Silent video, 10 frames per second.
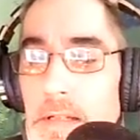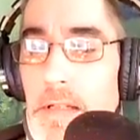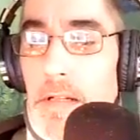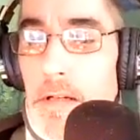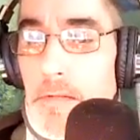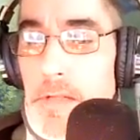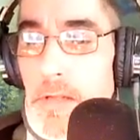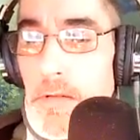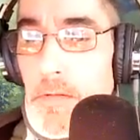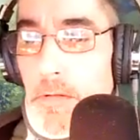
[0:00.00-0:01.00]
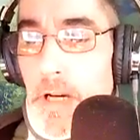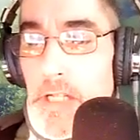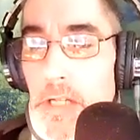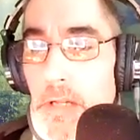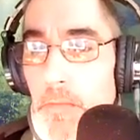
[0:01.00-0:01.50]
to
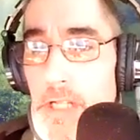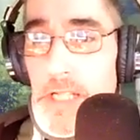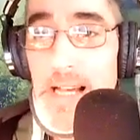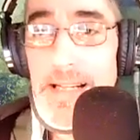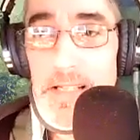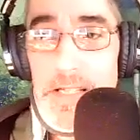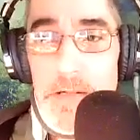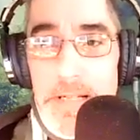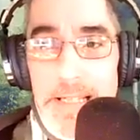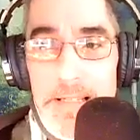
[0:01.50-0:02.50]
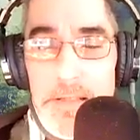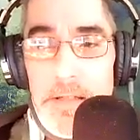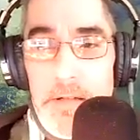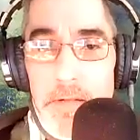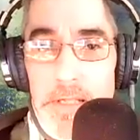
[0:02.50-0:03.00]
question which side is doing it.
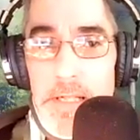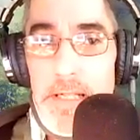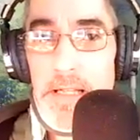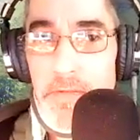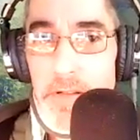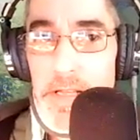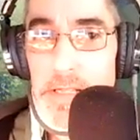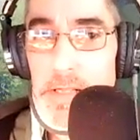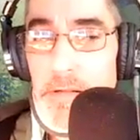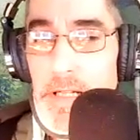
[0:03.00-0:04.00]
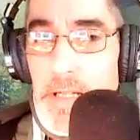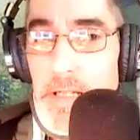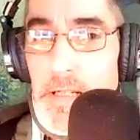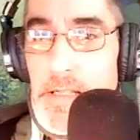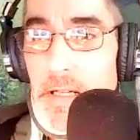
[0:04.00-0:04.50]
Is it evil that's doing
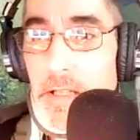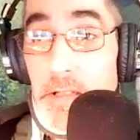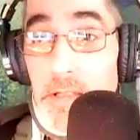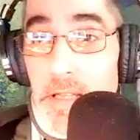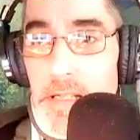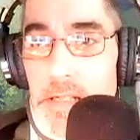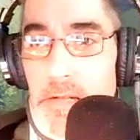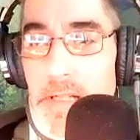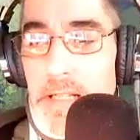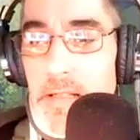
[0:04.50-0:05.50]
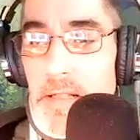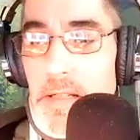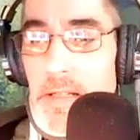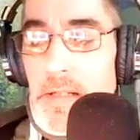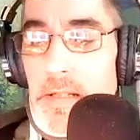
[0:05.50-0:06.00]
it? Is it good that's doing it?
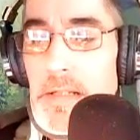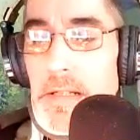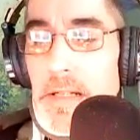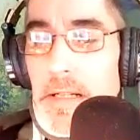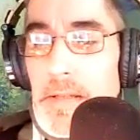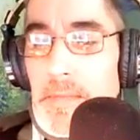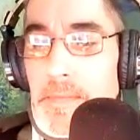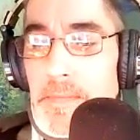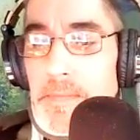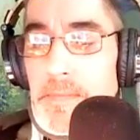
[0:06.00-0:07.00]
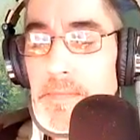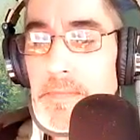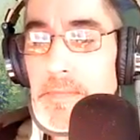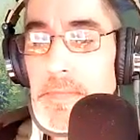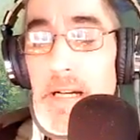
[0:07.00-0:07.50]
Um,
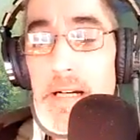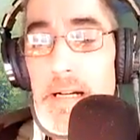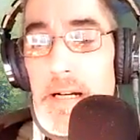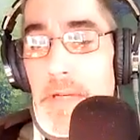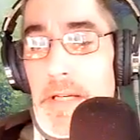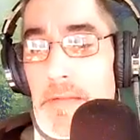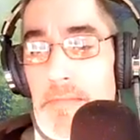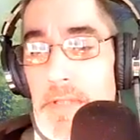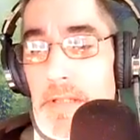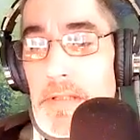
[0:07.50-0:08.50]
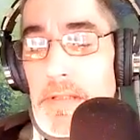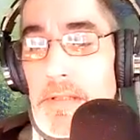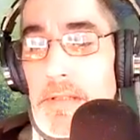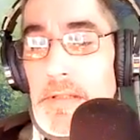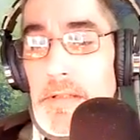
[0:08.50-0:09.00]
yeah, I mean,
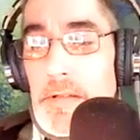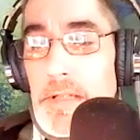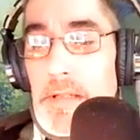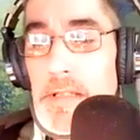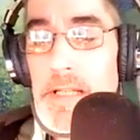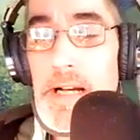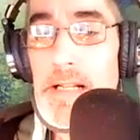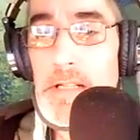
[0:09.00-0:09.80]
it's God's